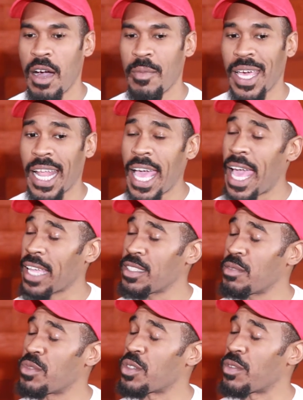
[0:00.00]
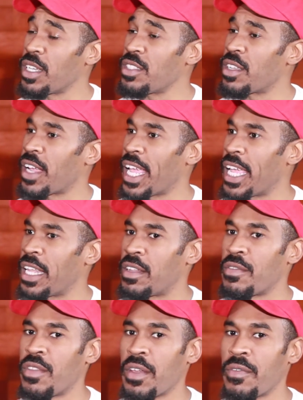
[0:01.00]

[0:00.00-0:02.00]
And I asked them to raise their hand if they